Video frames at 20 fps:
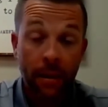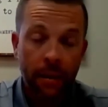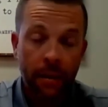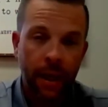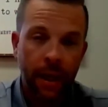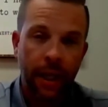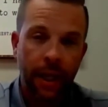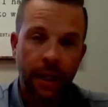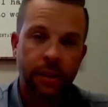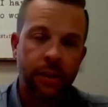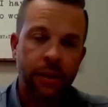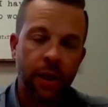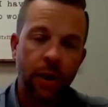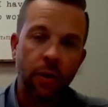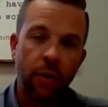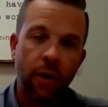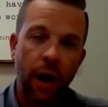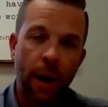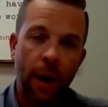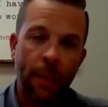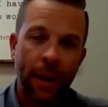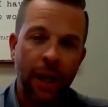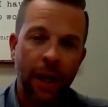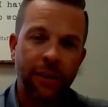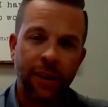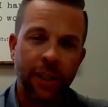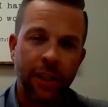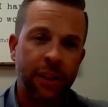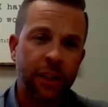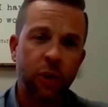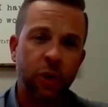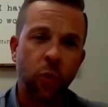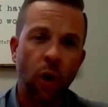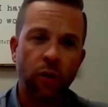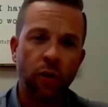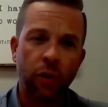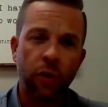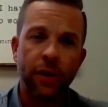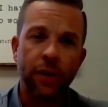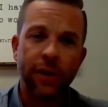Yeah, so I mean, let's just
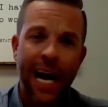walk through the